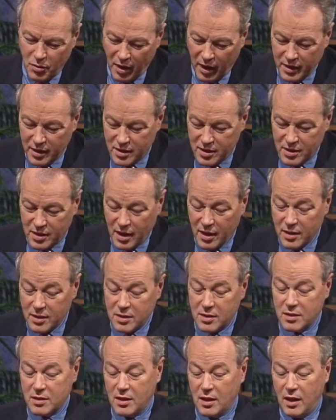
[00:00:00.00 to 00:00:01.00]
United
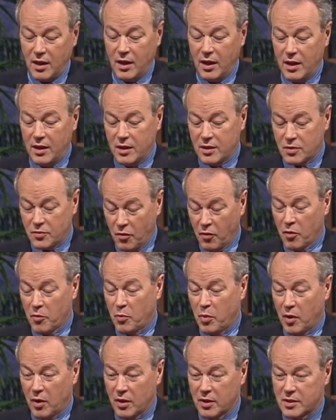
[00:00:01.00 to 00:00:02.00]
States, in its
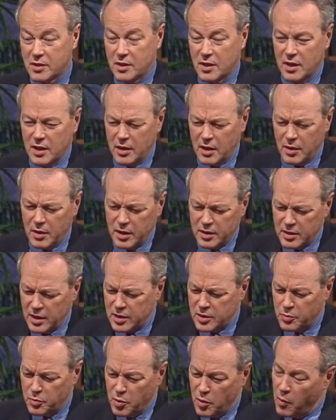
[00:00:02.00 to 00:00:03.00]
foreign policy,
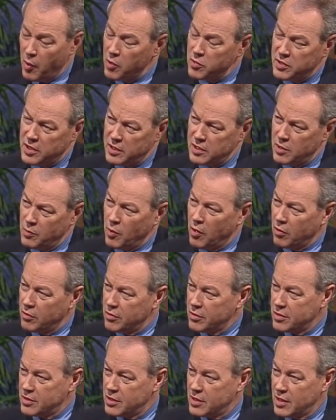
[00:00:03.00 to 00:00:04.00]
is promoting
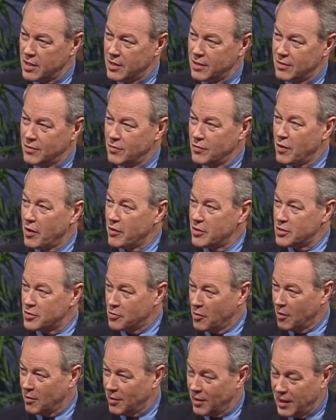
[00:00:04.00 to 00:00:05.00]
democracy very
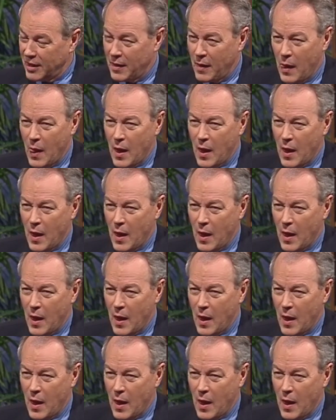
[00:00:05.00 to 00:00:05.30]
strongly.